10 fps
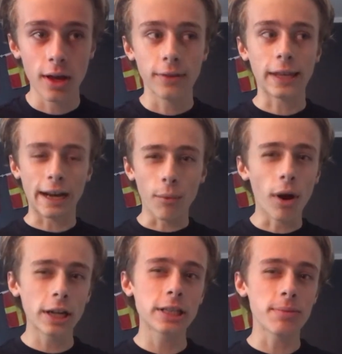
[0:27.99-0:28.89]
that I
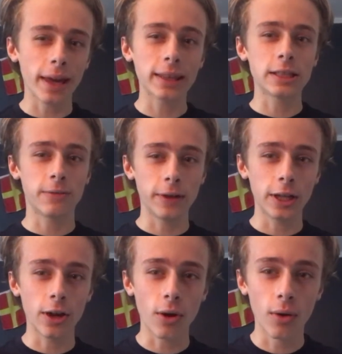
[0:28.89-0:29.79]
wanted to make this
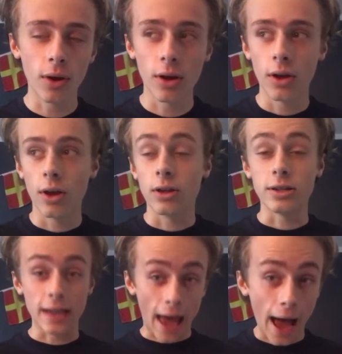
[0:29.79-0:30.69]
video
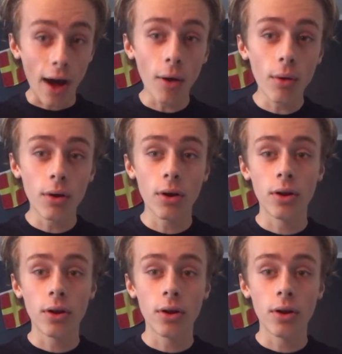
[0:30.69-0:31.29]
now,